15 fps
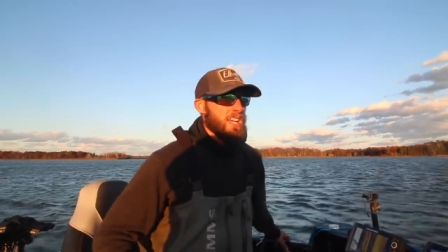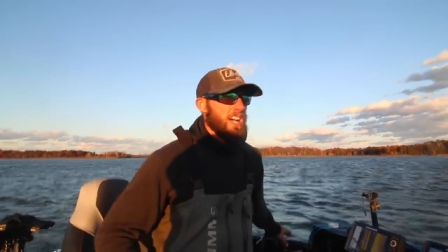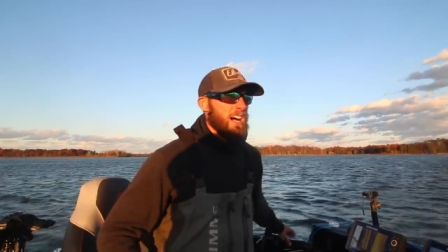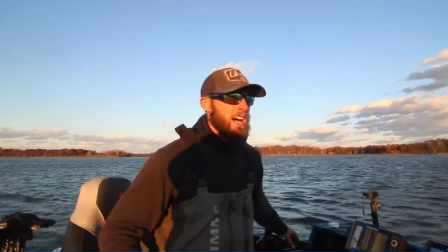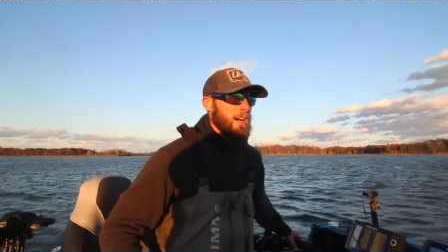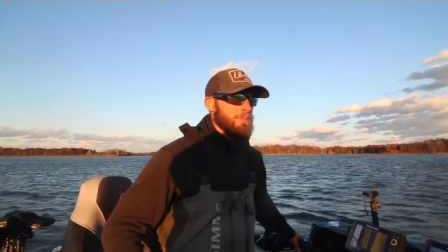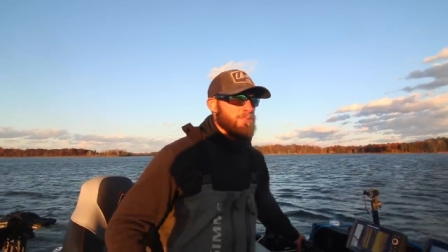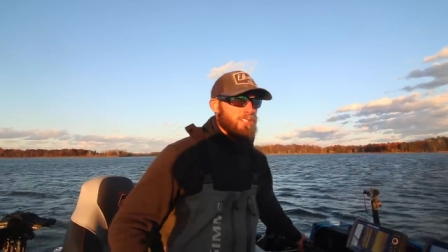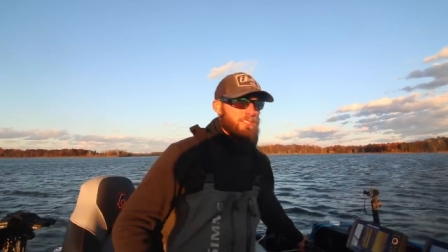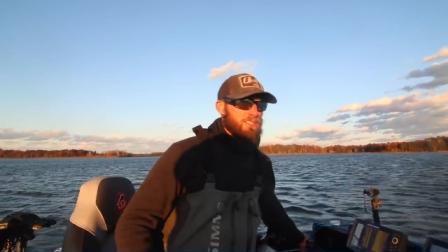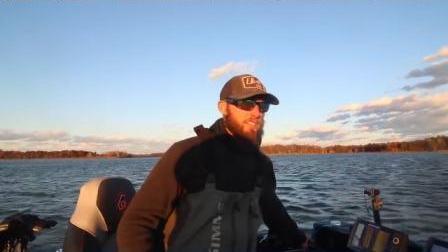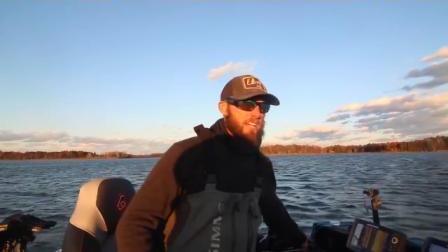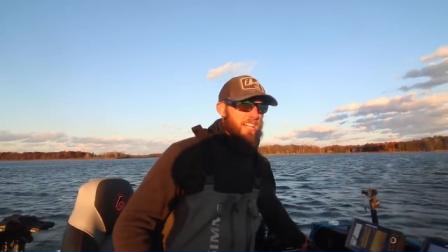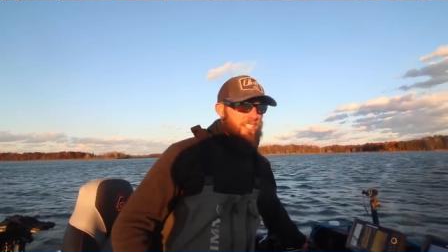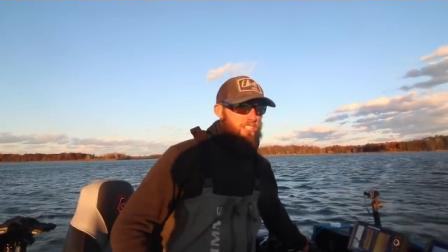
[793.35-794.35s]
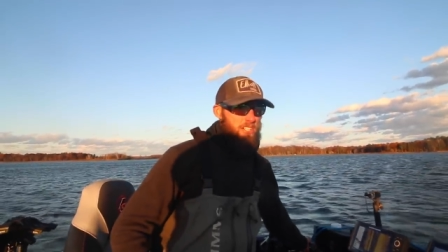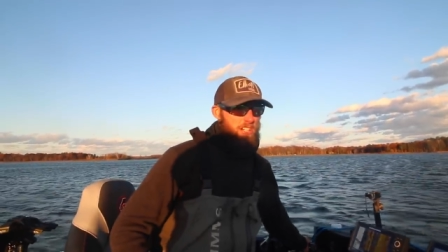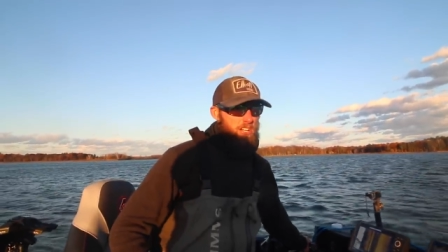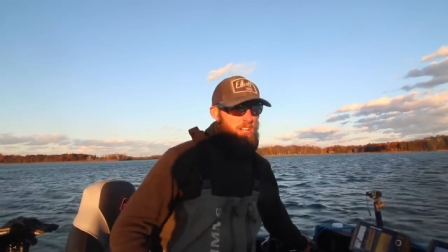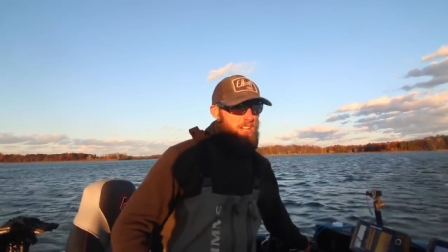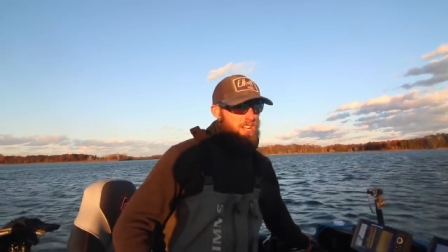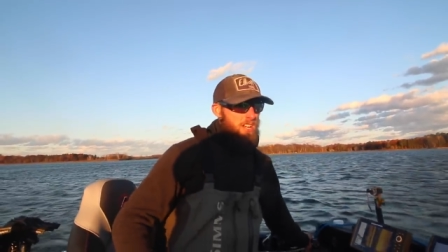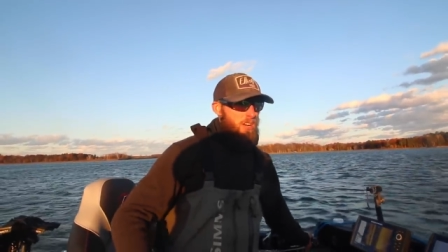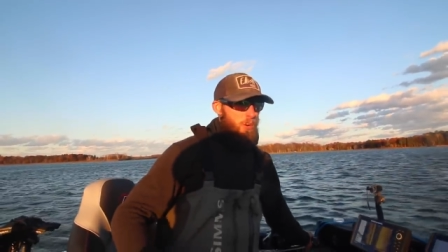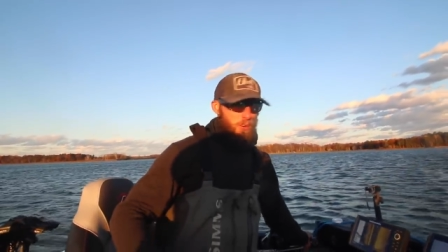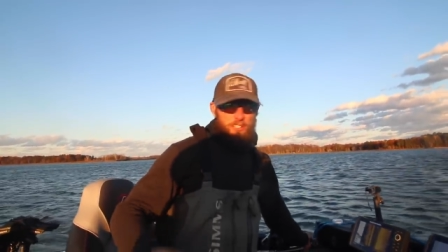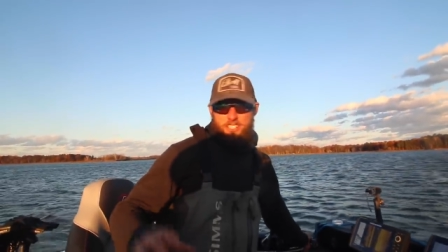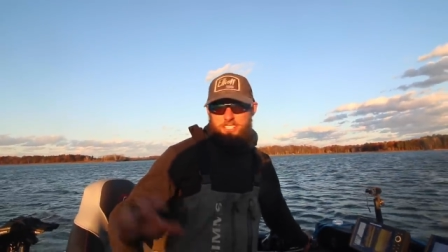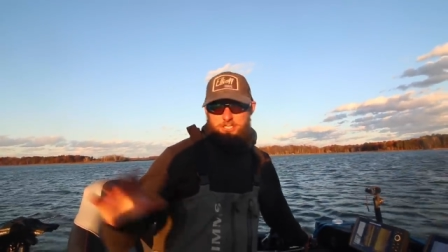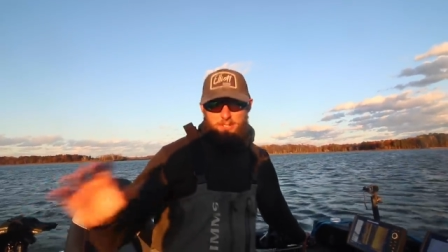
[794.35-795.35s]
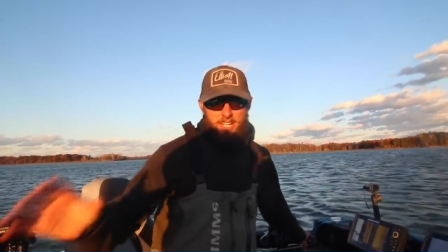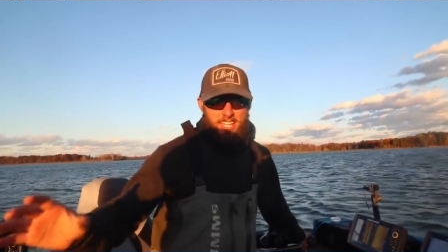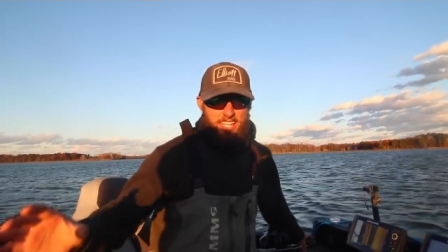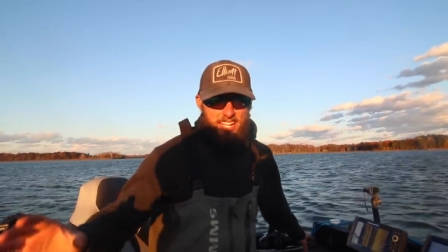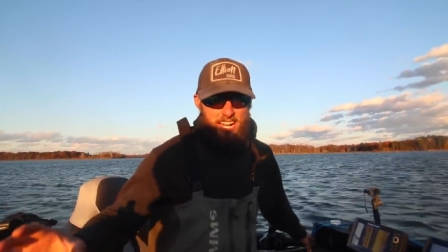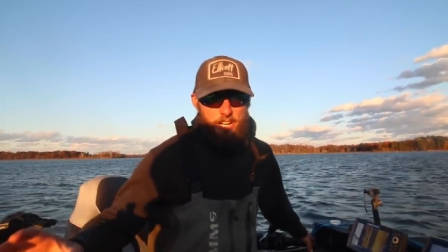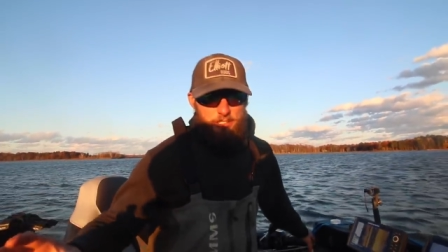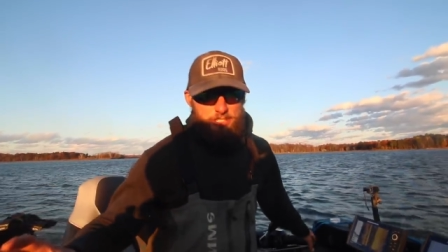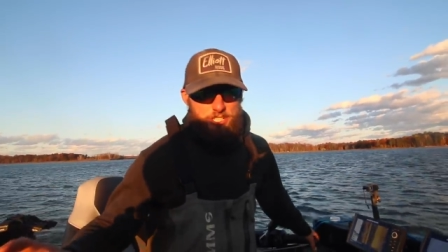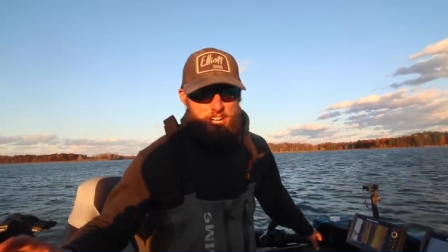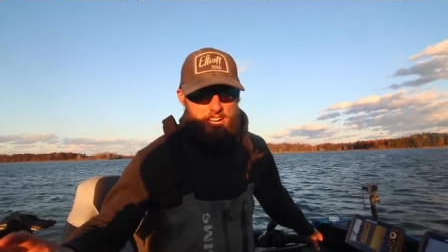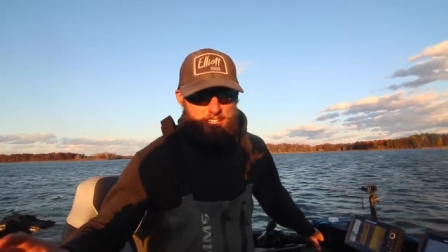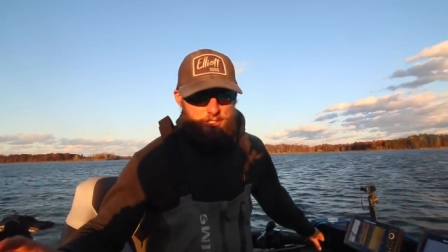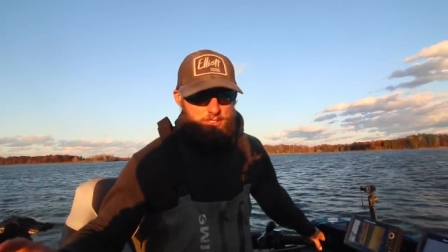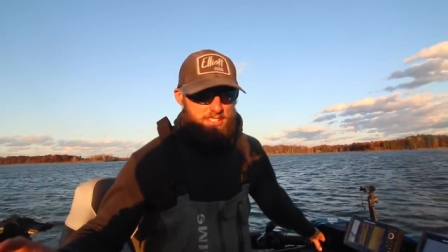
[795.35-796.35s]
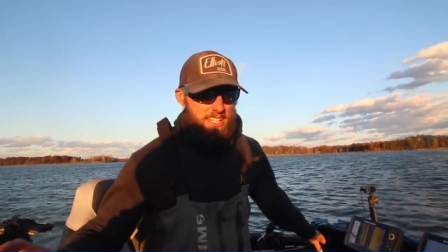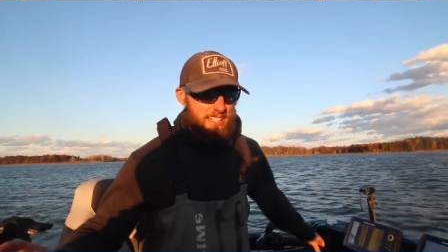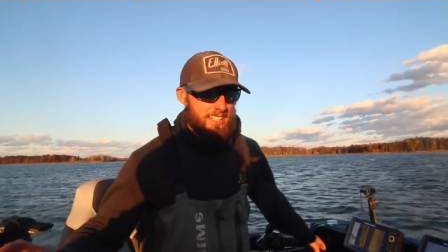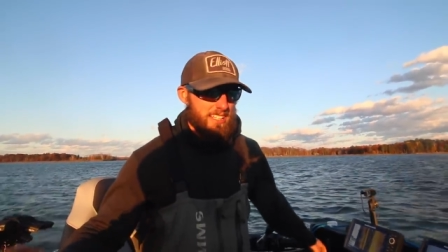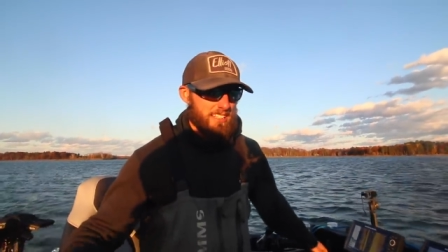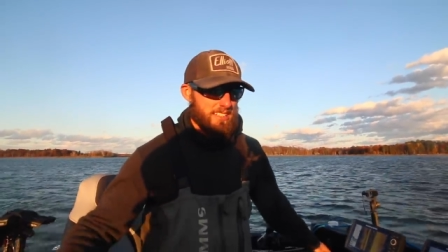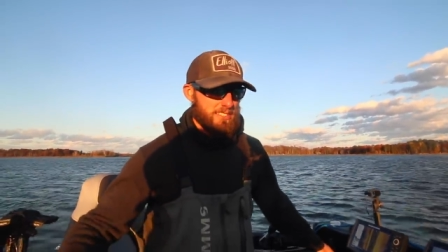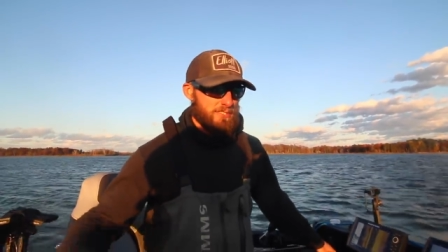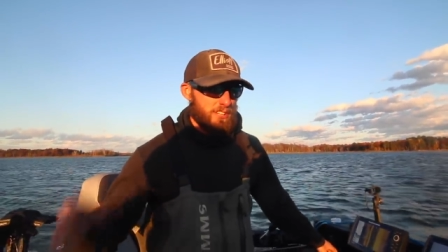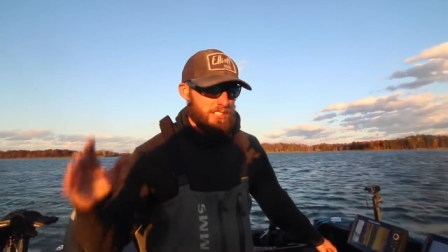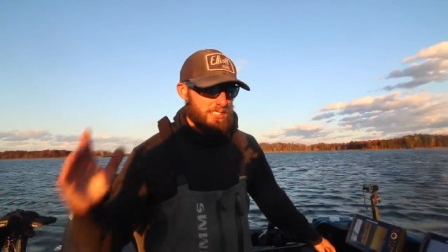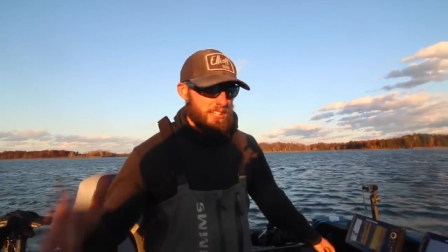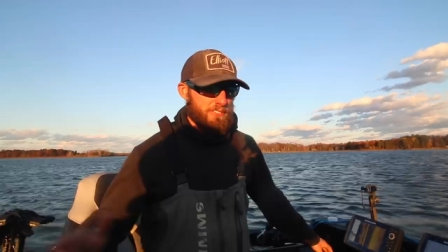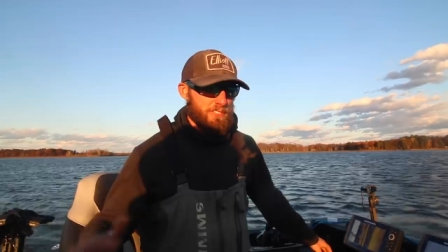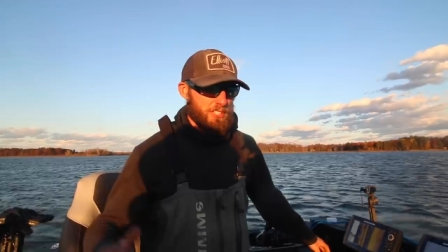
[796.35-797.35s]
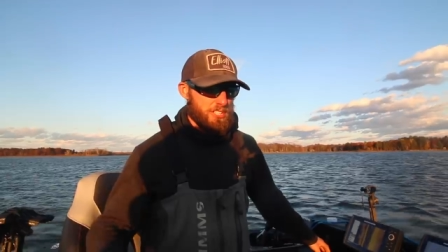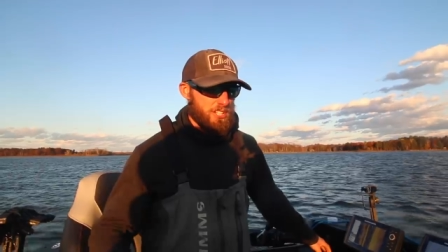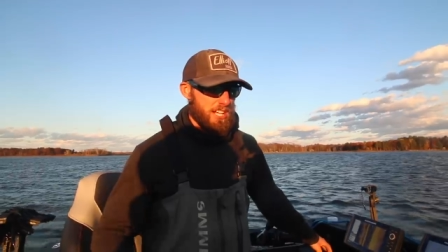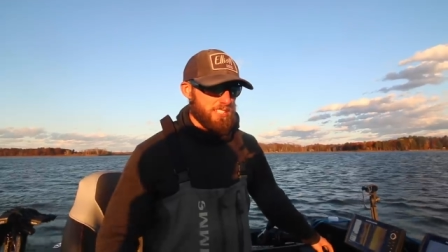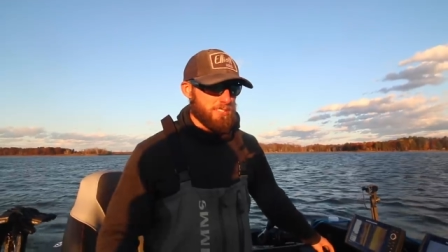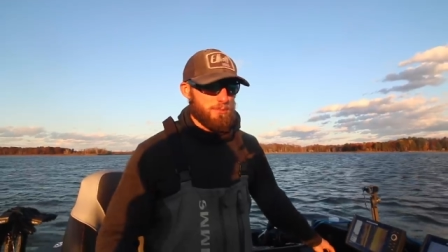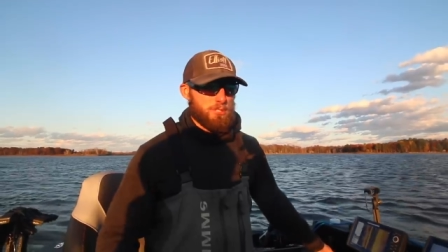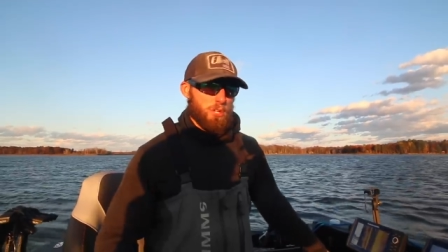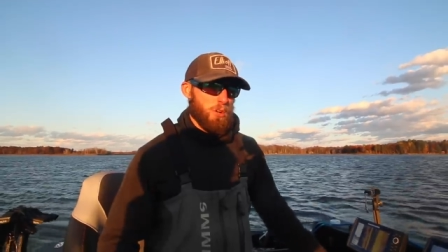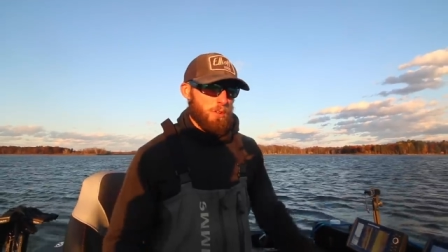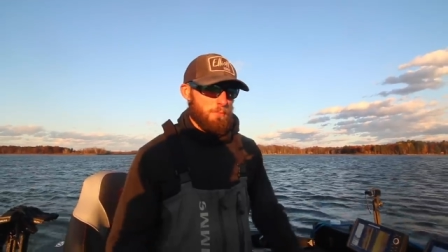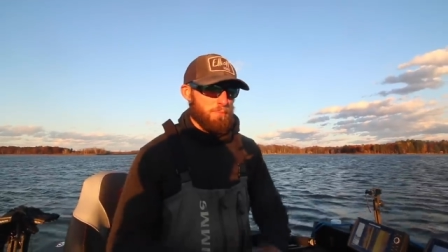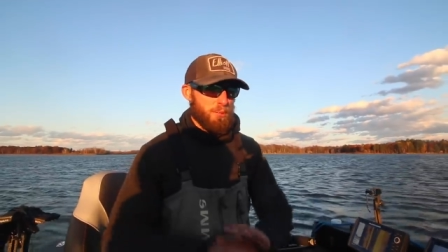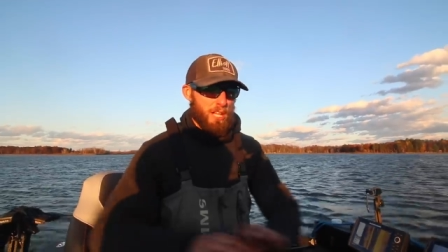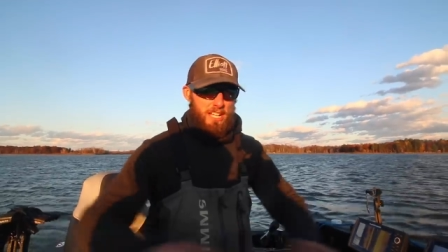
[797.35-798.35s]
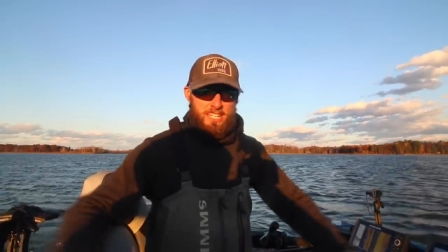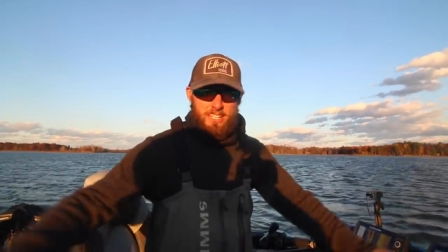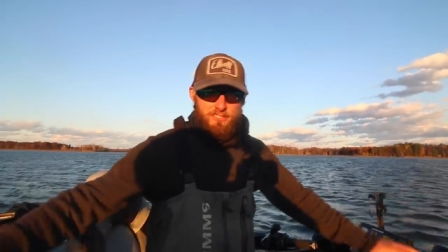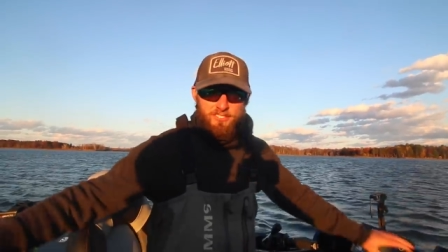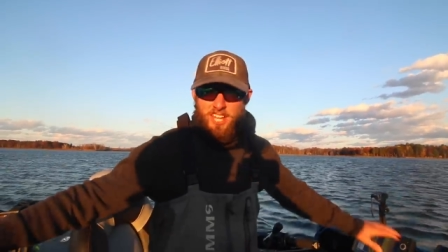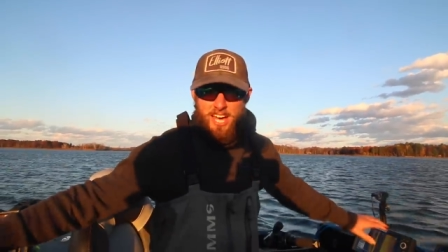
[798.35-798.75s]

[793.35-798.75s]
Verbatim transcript: Um, so if you're not sure or you just want to get out and try a new technique this fall definitely try some trolling plenty of